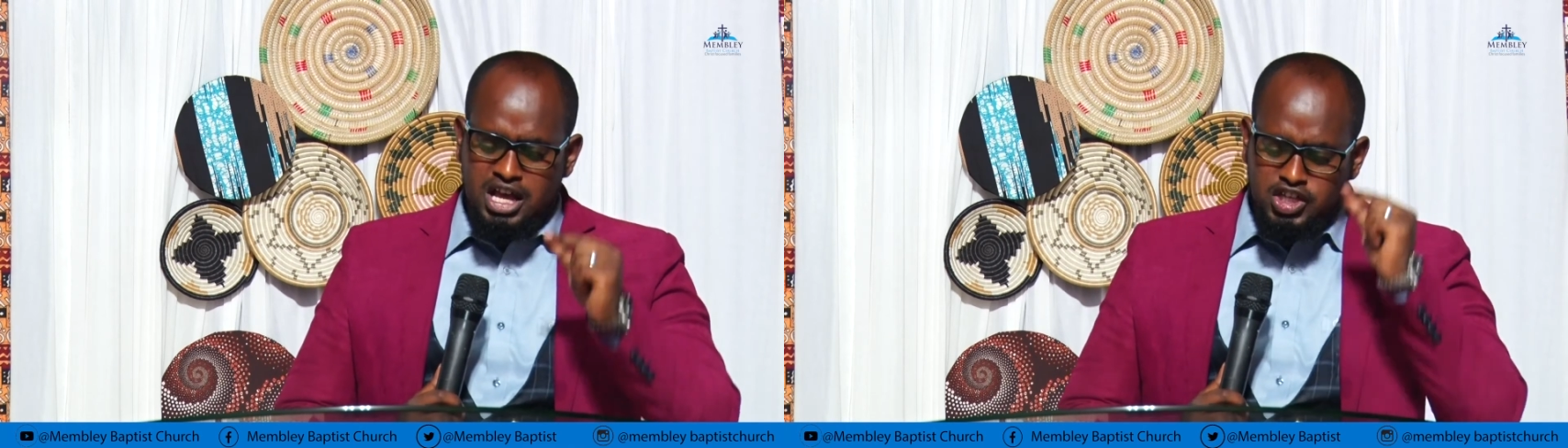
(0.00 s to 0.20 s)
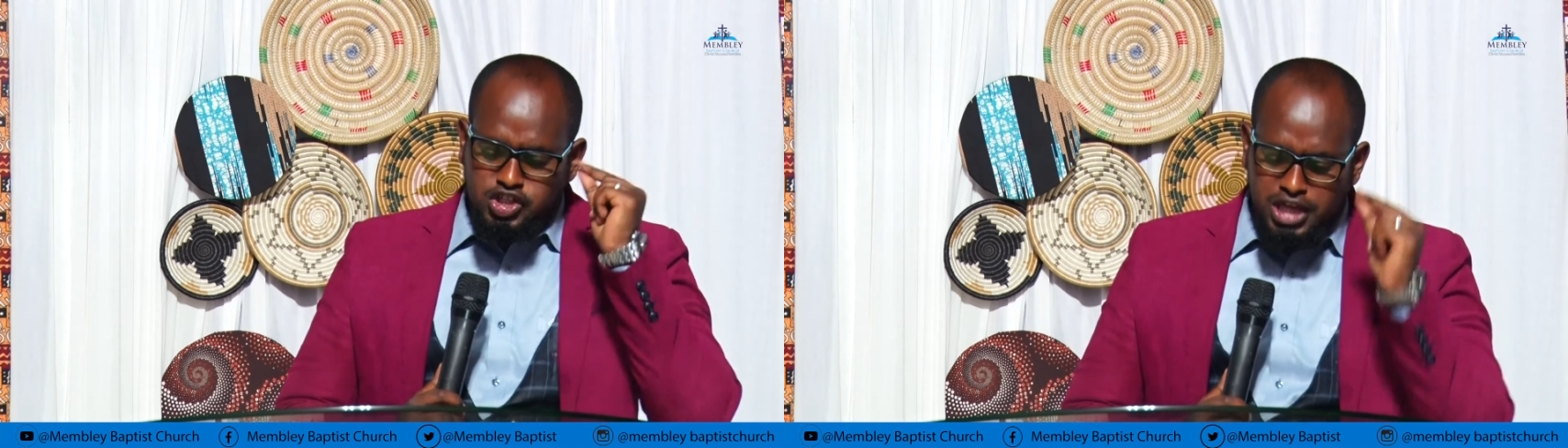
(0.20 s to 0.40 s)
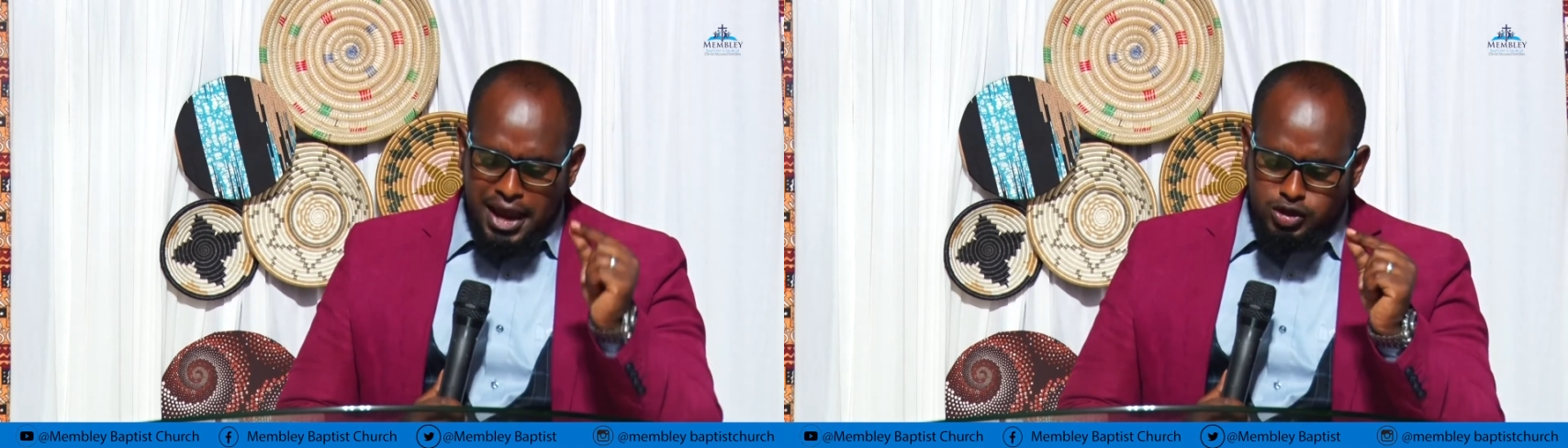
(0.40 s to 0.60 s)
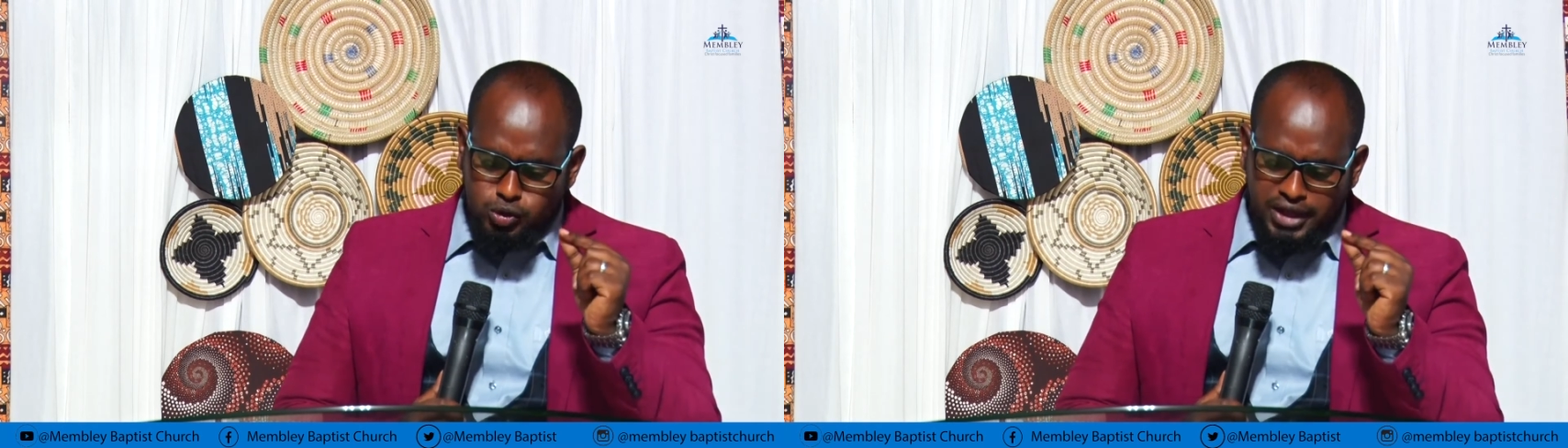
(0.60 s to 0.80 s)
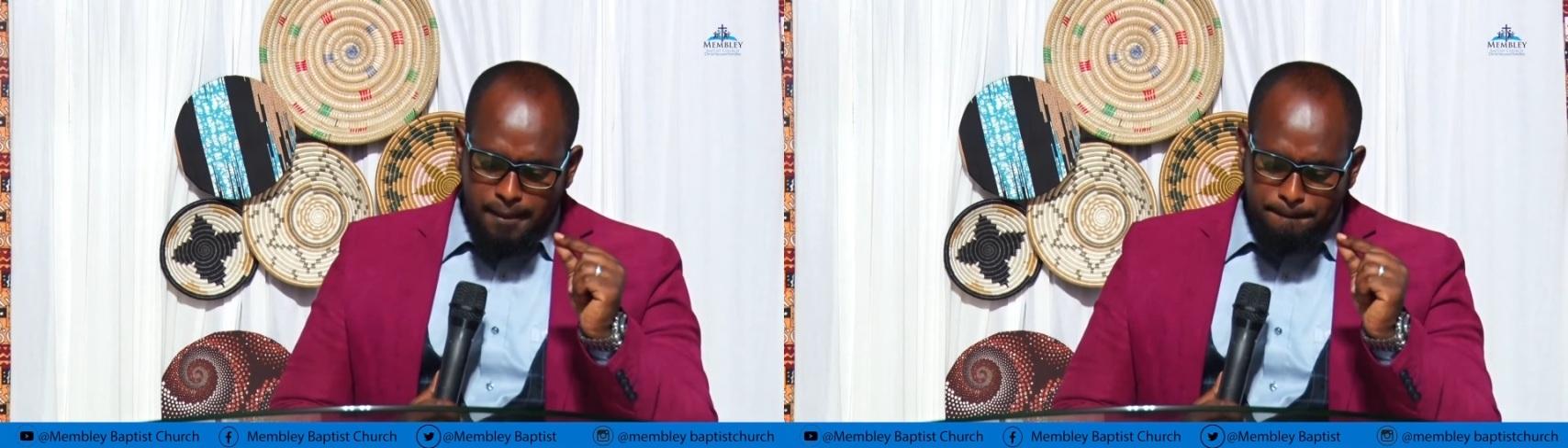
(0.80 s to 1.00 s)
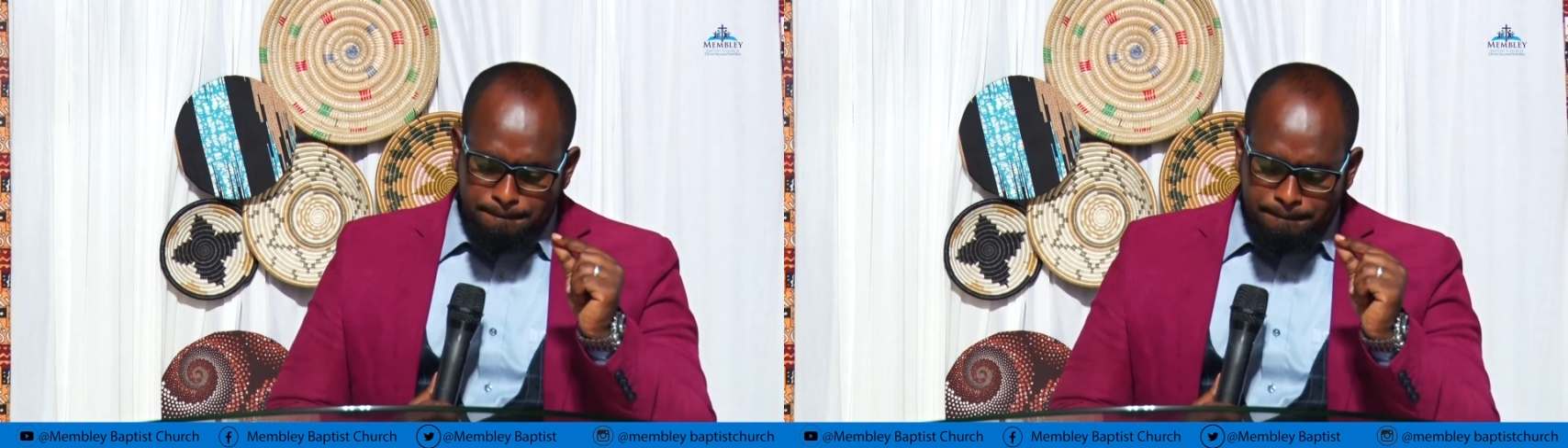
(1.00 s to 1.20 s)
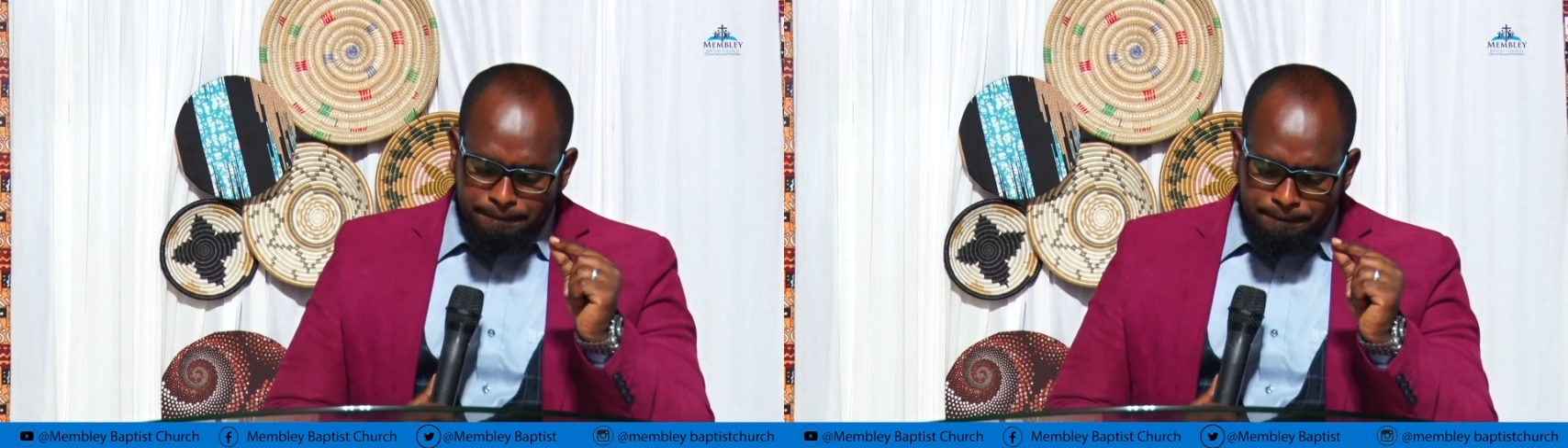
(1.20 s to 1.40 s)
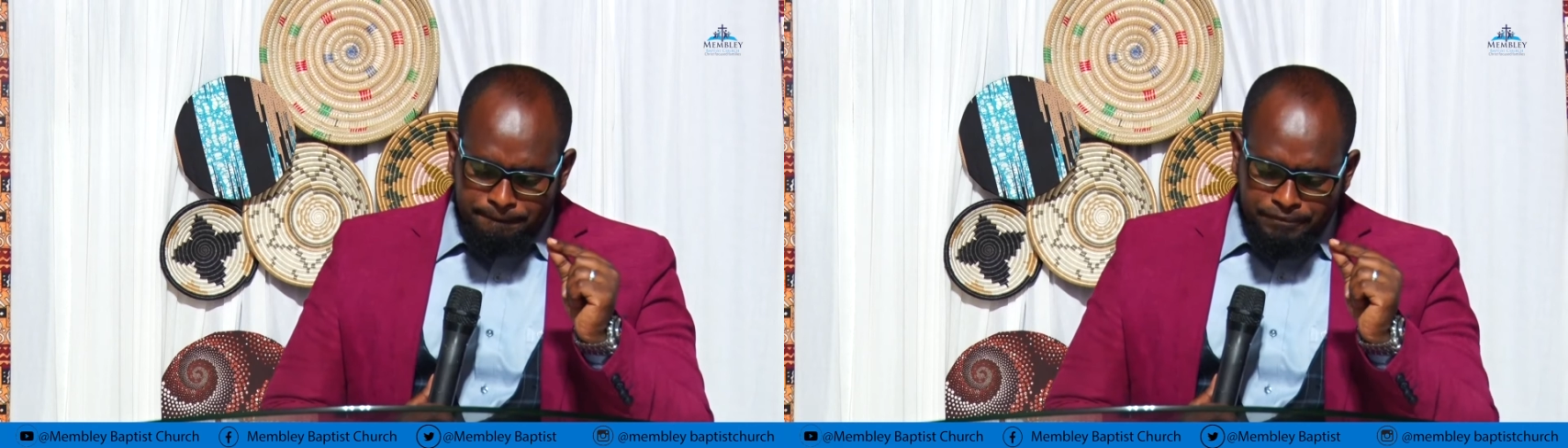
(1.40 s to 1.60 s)
Say to them,
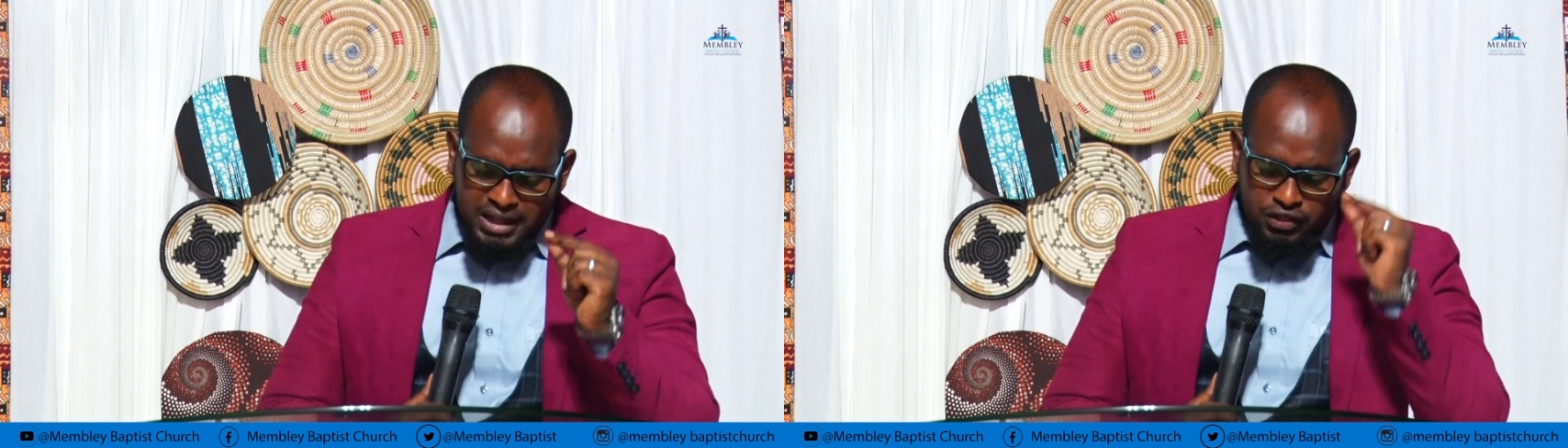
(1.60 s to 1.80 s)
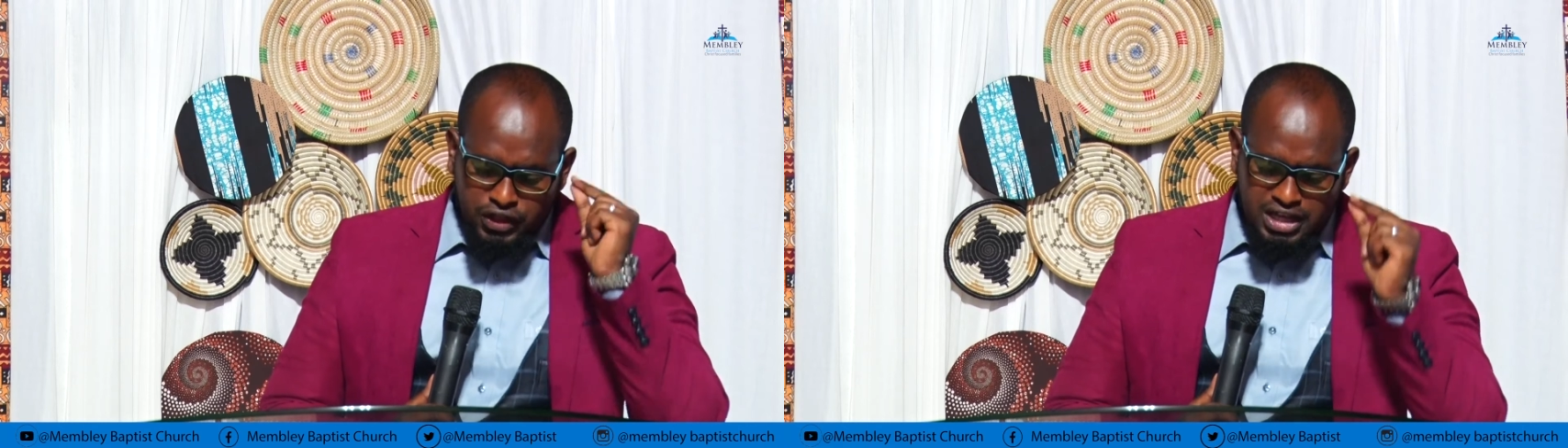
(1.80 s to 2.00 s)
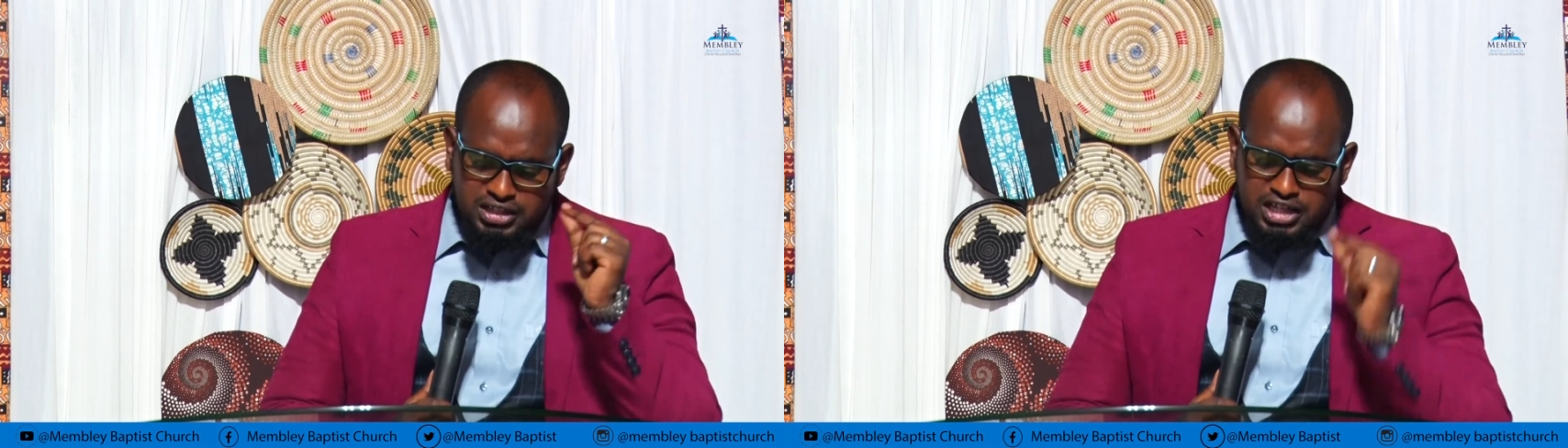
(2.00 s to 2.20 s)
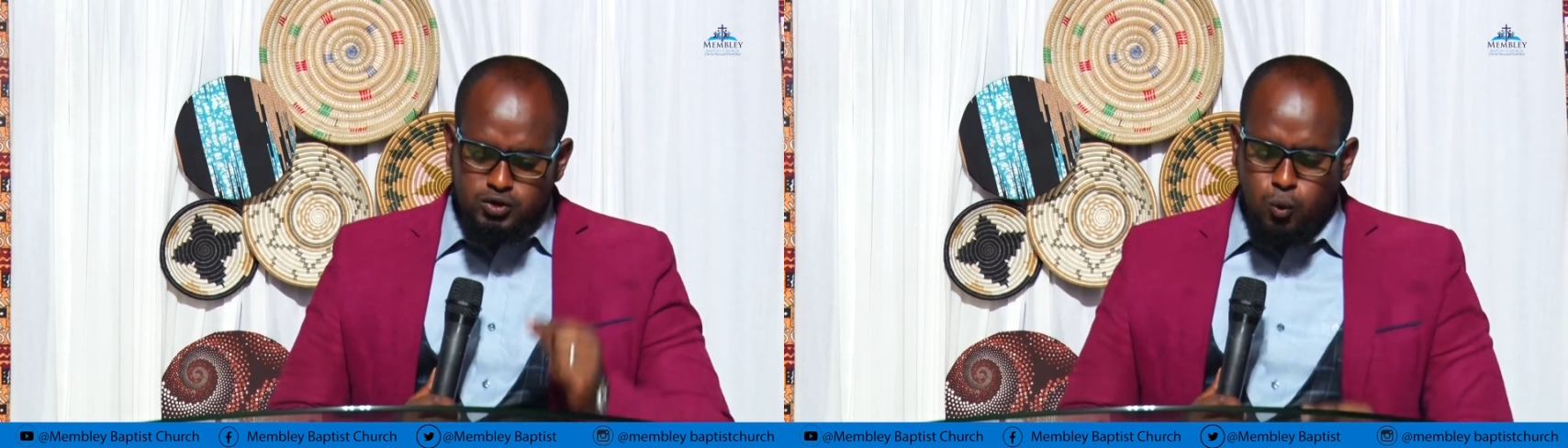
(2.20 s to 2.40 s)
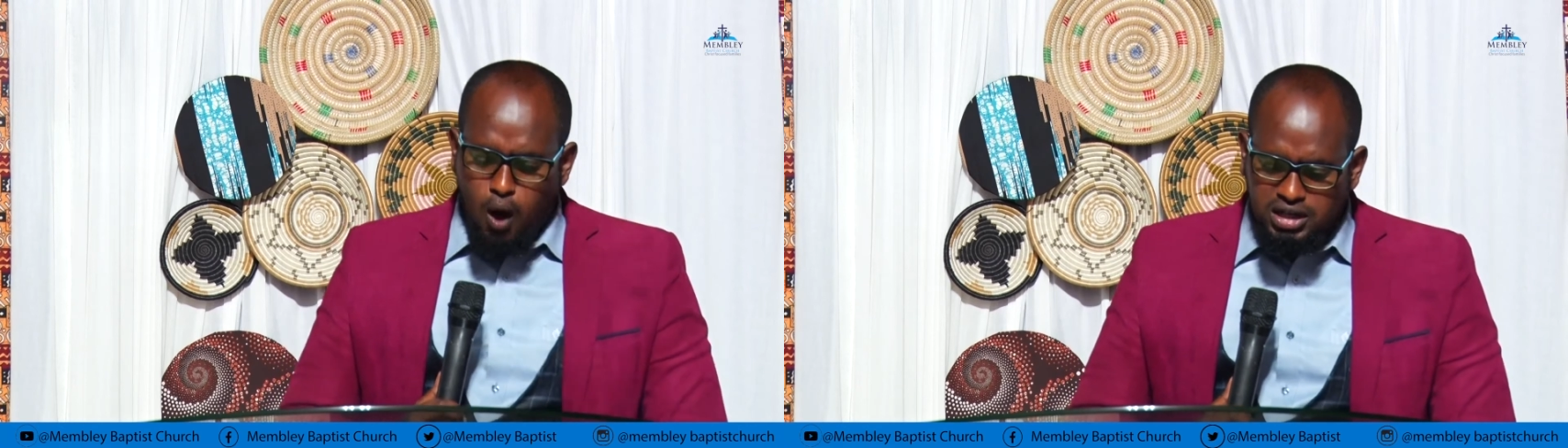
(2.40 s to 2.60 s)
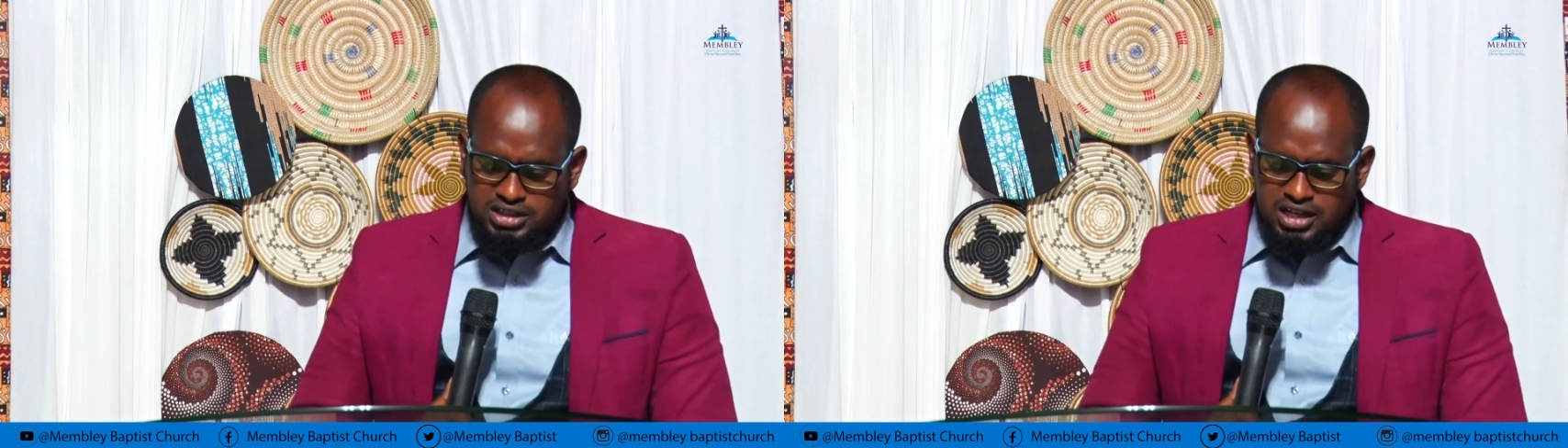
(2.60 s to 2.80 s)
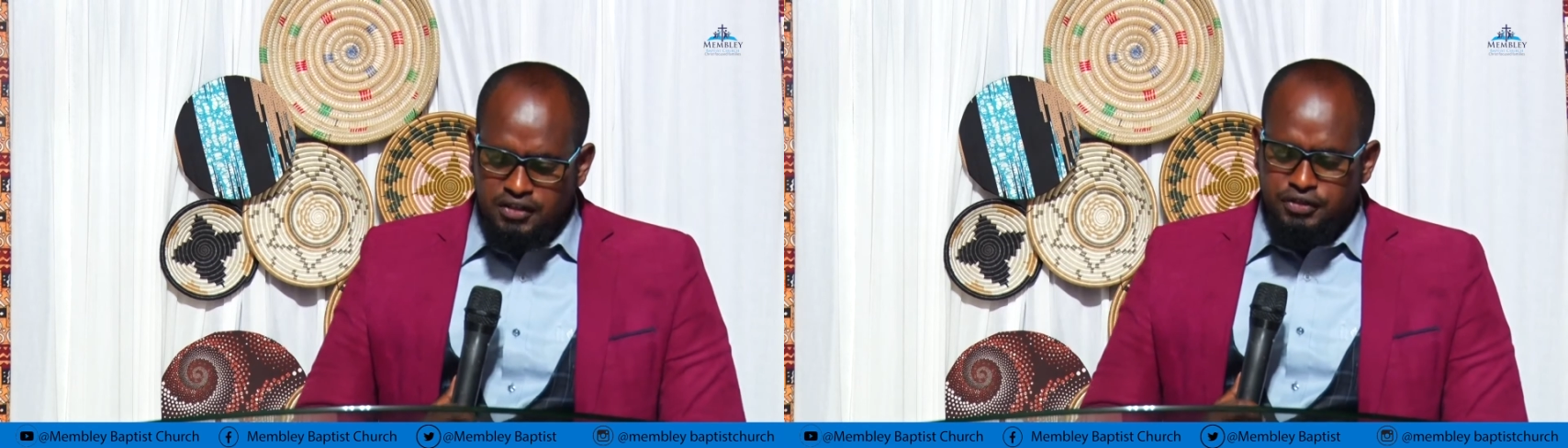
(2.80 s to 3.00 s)
this is what